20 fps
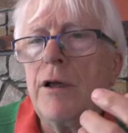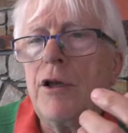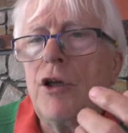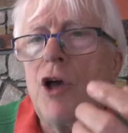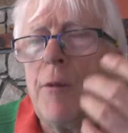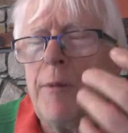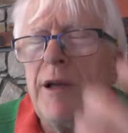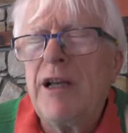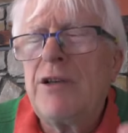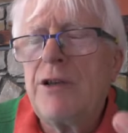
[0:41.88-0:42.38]

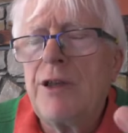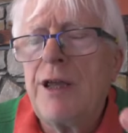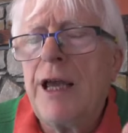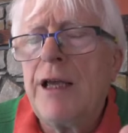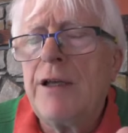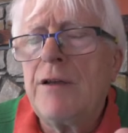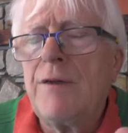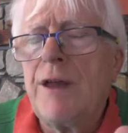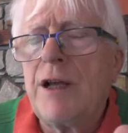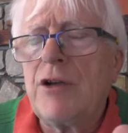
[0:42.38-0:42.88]
coming to the
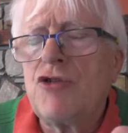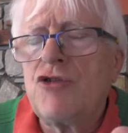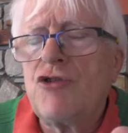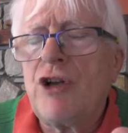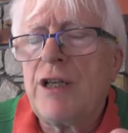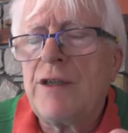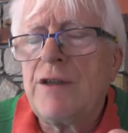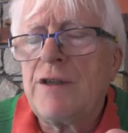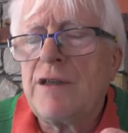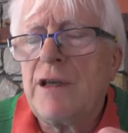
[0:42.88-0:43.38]
end of that
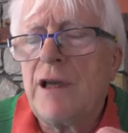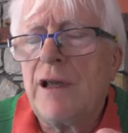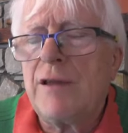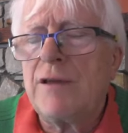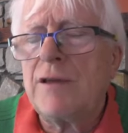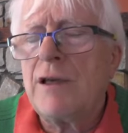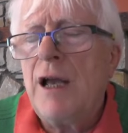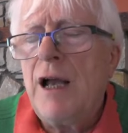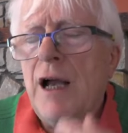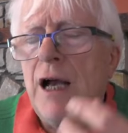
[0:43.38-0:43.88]

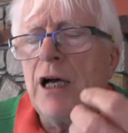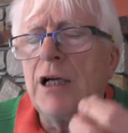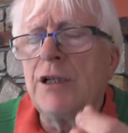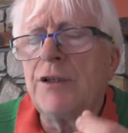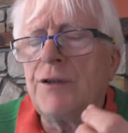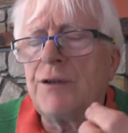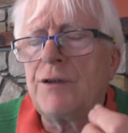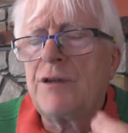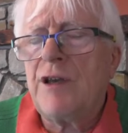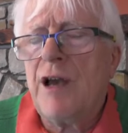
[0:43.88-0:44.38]
transit, and
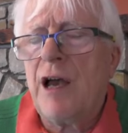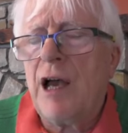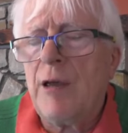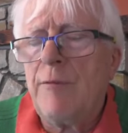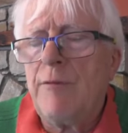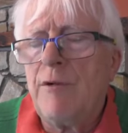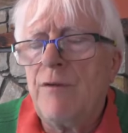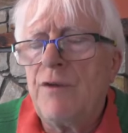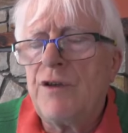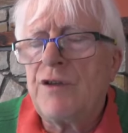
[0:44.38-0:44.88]
at the
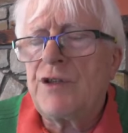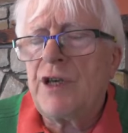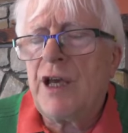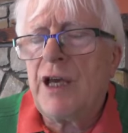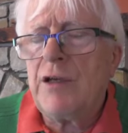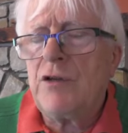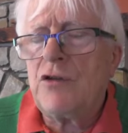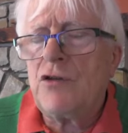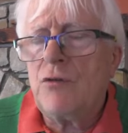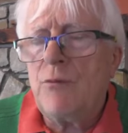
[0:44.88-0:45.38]
time of this
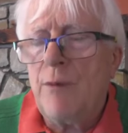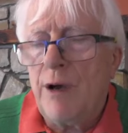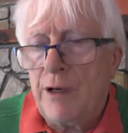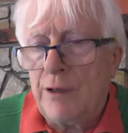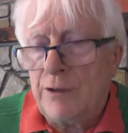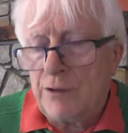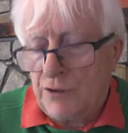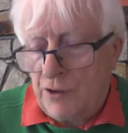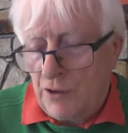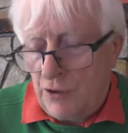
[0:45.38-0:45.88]
Ketu
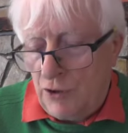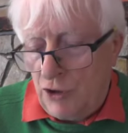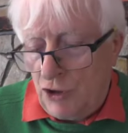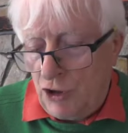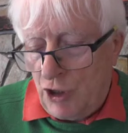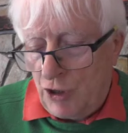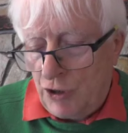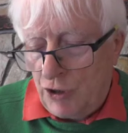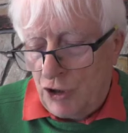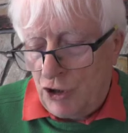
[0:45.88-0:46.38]
Mars
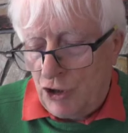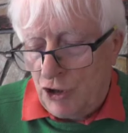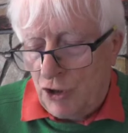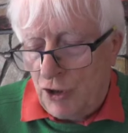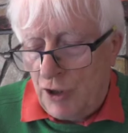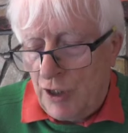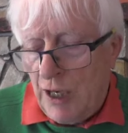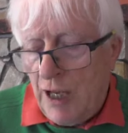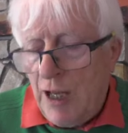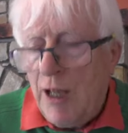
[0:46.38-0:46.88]

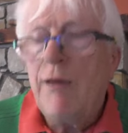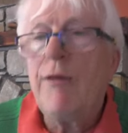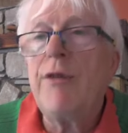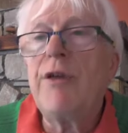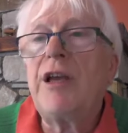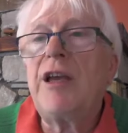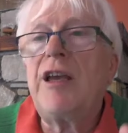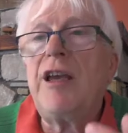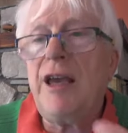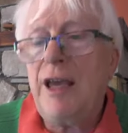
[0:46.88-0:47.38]
conjunction,
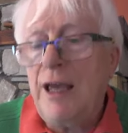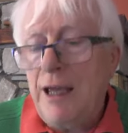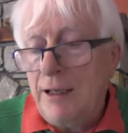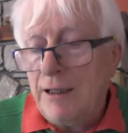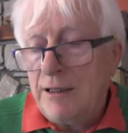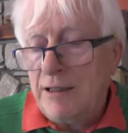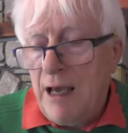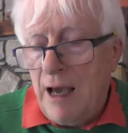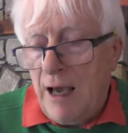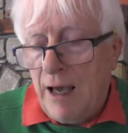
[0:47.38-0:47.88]
the key
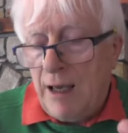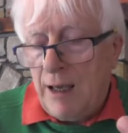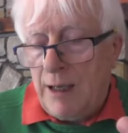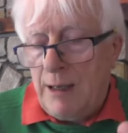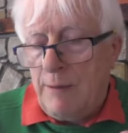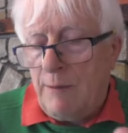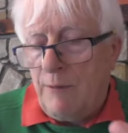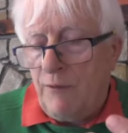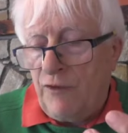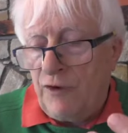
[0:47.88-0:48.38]

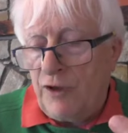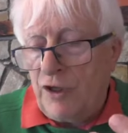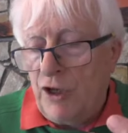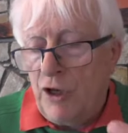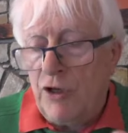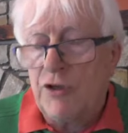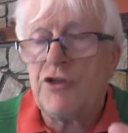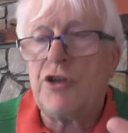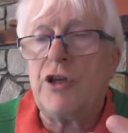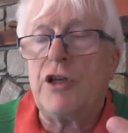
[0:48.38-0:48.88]
time for
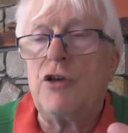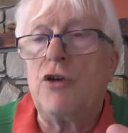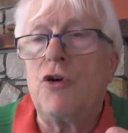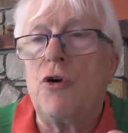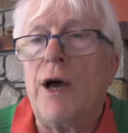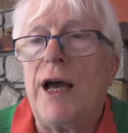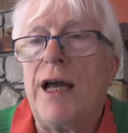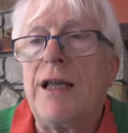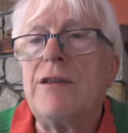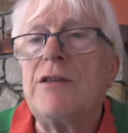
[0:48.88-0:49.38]
cutting
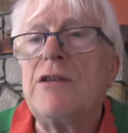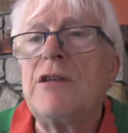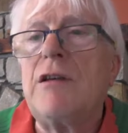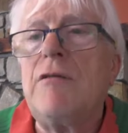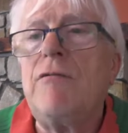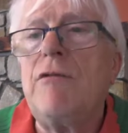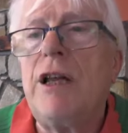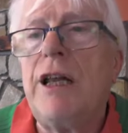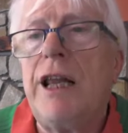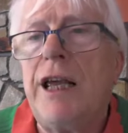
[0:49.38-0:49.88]
your
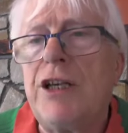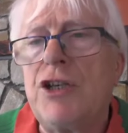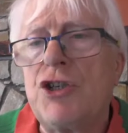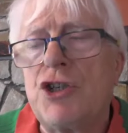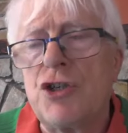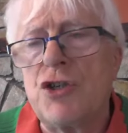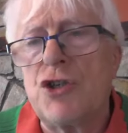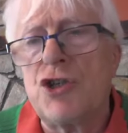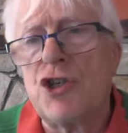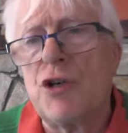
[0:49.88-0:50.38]

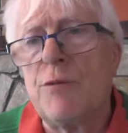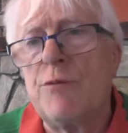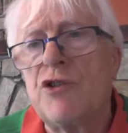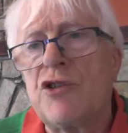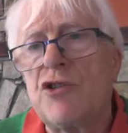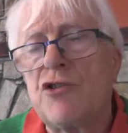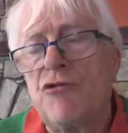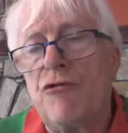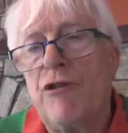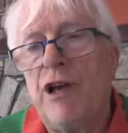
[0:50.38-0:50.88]
anti-relationship
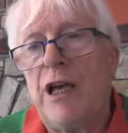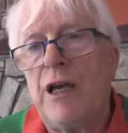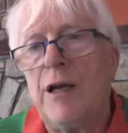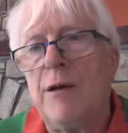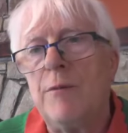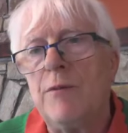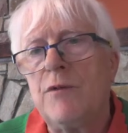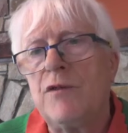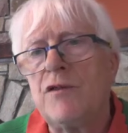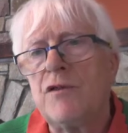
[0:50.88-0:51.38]

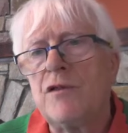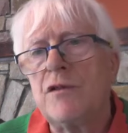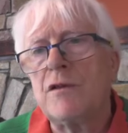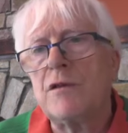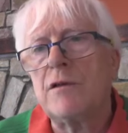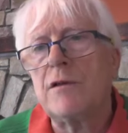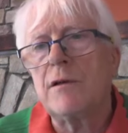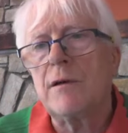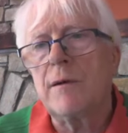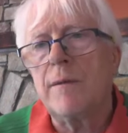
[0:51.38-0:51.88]

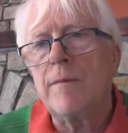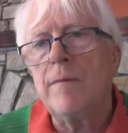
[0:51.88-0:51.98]
scripts.